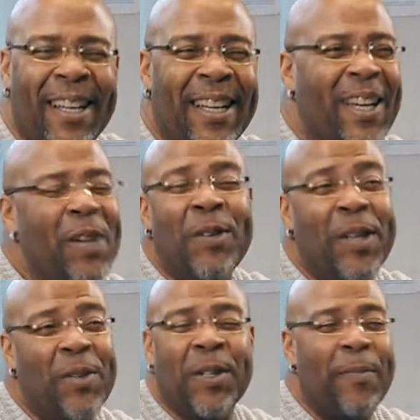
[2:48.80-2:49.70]
because we
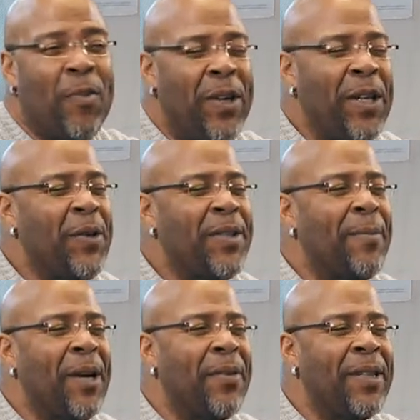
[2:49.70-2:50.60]
use
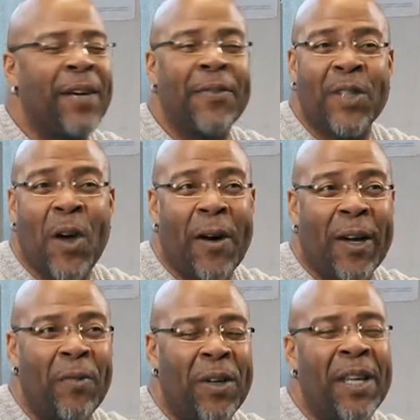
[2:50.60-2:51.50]
them every day for
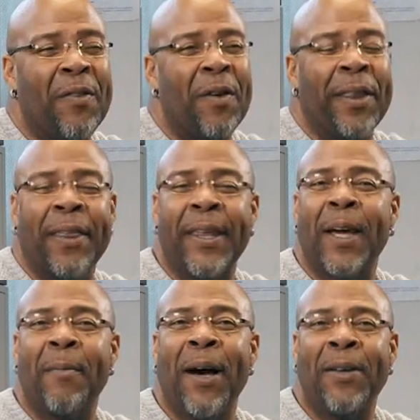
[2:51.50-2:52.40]
talking. We never really
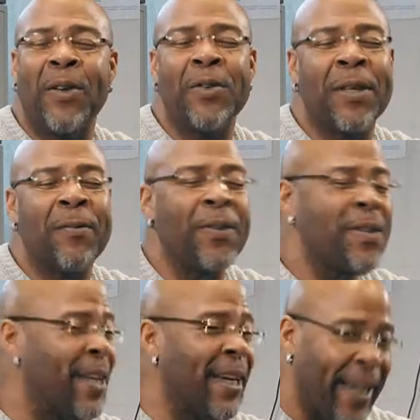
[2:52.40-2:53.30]
think about using them for
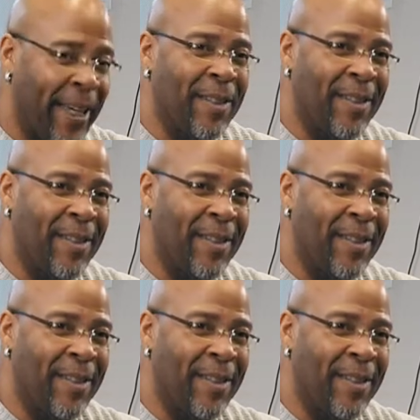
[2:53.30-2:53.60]
singing.